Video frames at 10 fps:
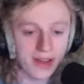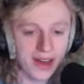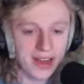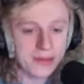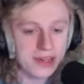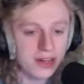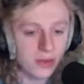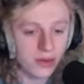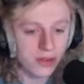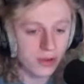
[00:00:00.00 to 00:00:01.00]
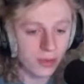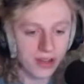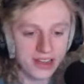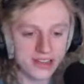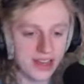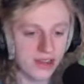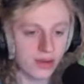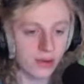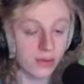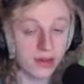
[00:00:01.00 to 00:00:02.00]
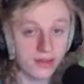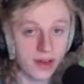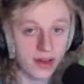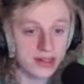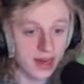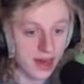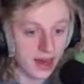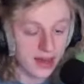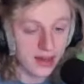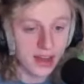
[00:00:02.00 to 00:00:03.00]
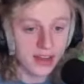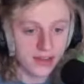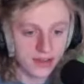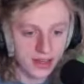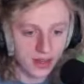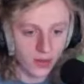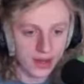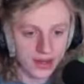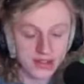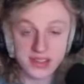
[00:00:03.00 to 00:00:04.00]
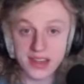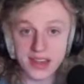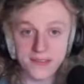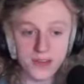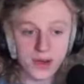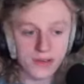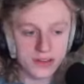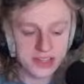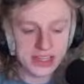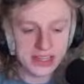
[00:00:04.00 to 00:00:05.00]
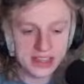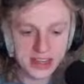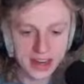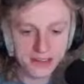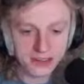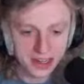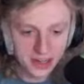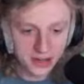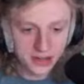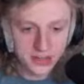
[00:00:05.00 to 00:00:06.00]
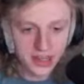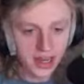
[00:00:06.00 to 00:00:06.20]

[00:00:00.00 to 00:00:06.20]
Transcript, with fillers: I am here with Roblox Death Run, but if I die, the video ends. If you ever see these kind of videos,